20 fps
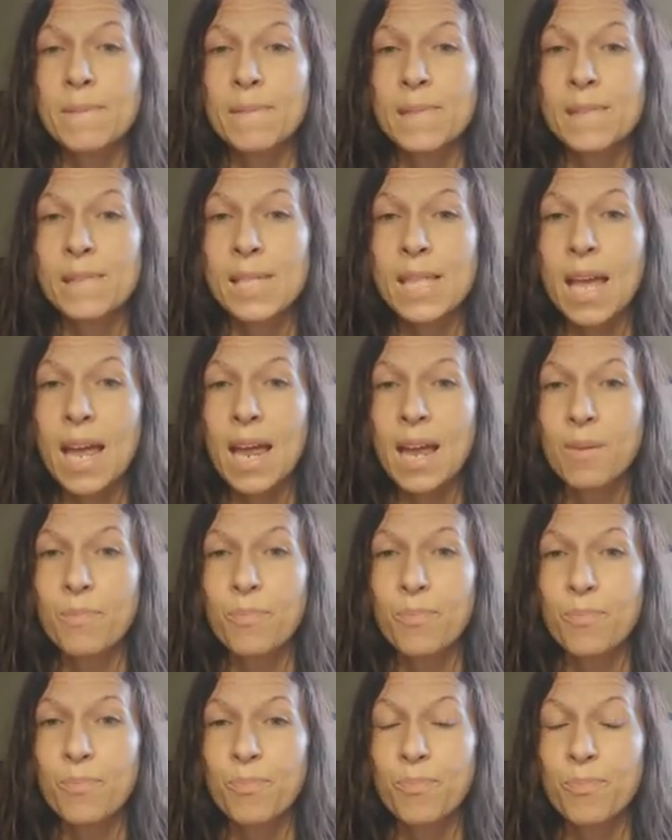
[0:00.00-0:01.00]
that,
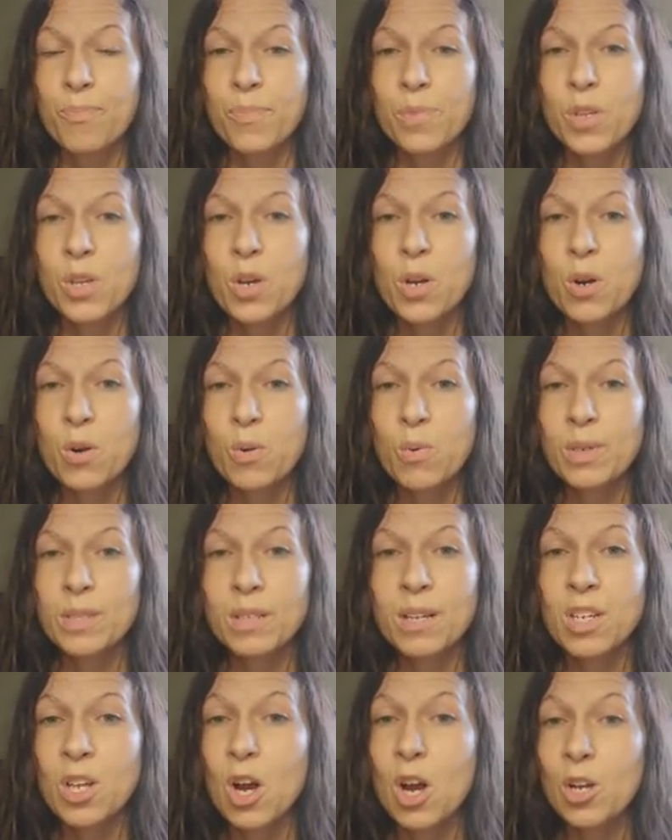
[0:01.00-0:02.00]
was
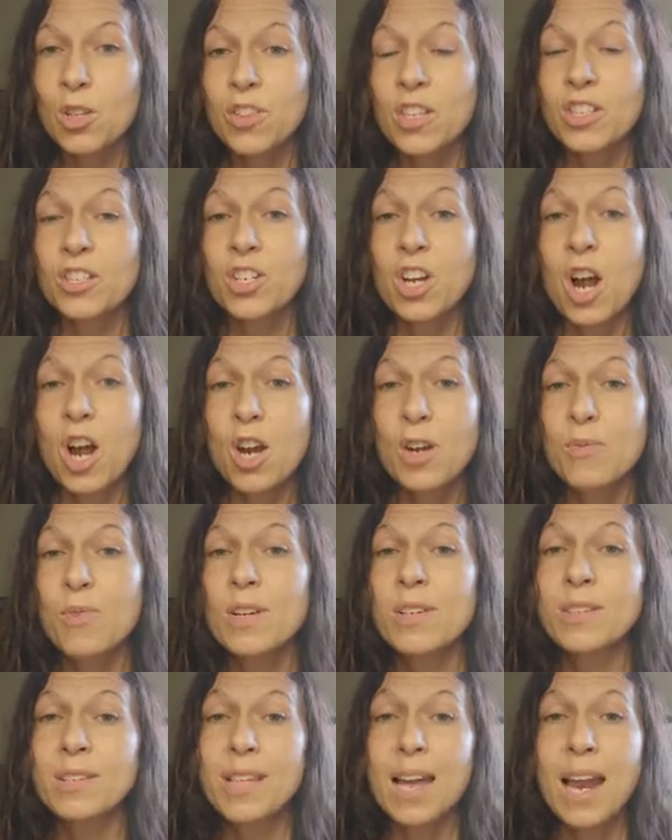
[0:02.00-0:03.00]
along the
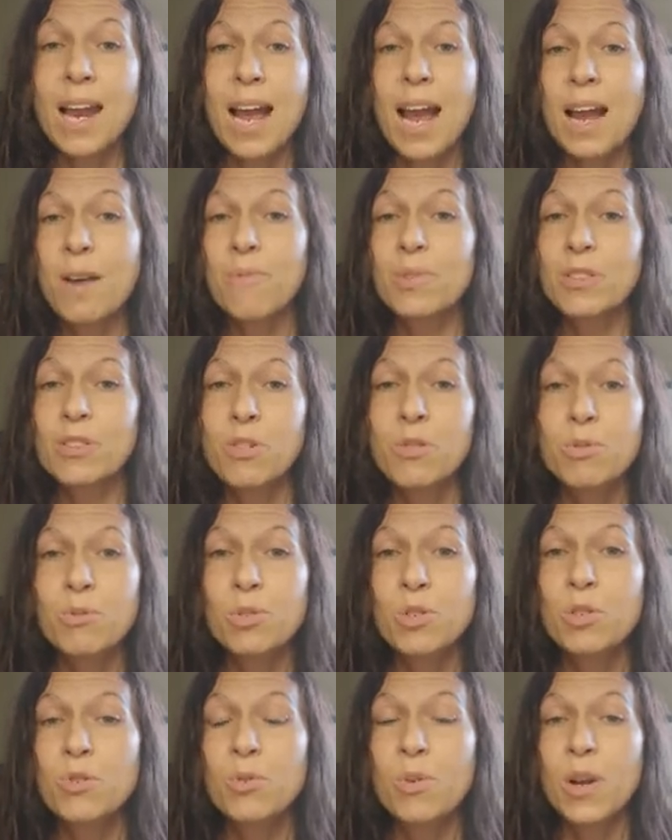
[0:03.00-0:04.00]
genres that I was
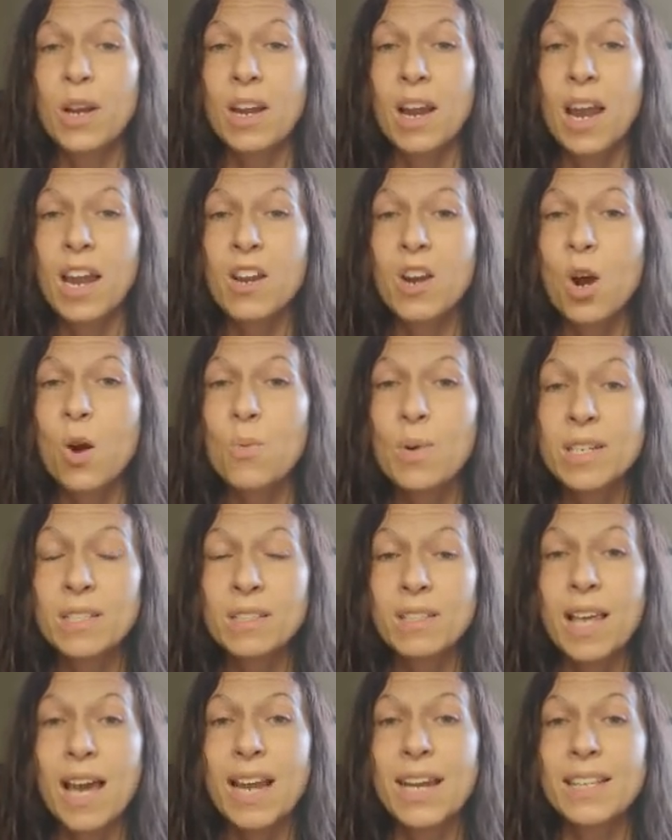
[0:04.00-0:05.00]
used to and always
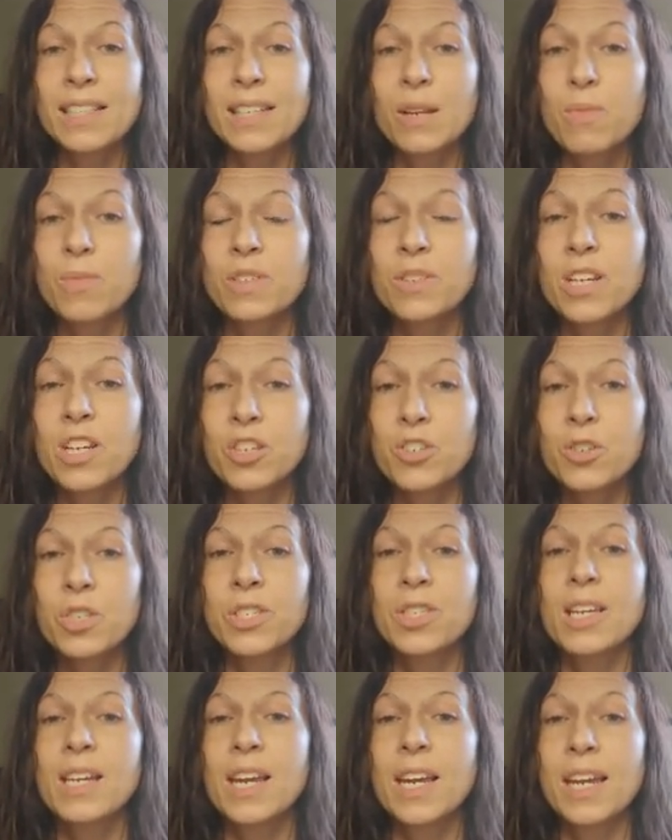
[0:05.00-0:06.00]
liked and was
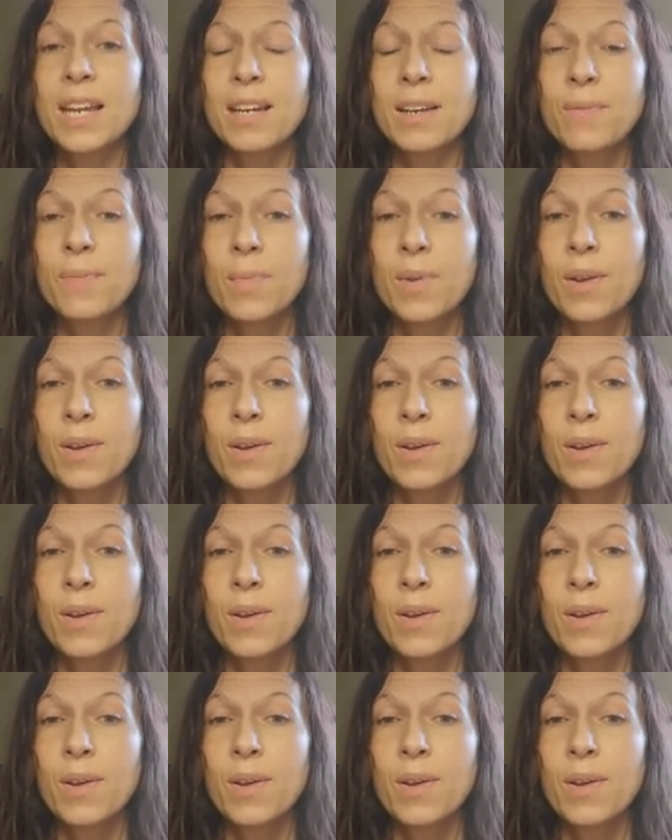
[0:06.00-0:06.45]
interested in,